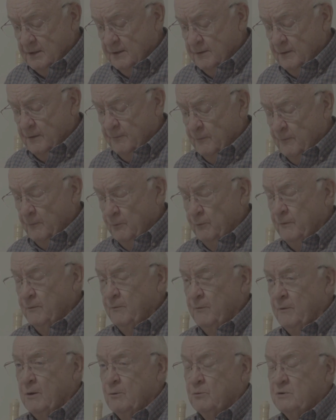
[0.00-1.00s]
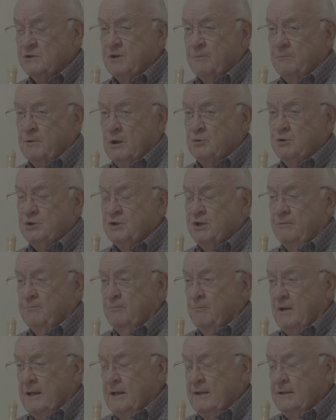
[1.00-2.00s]
there was a
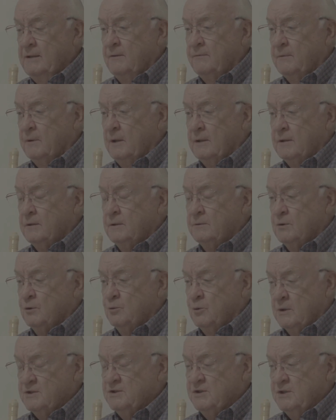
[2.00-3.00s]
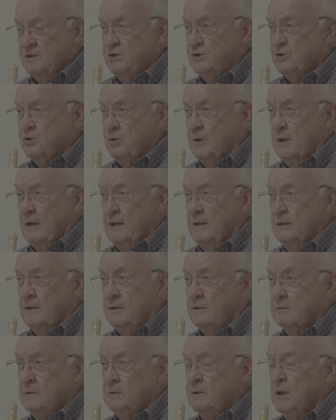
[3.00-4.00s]
motion made at Quincy's
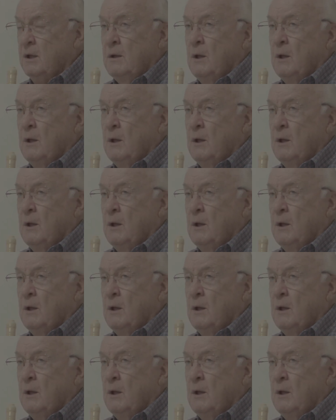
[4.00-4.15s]
trial,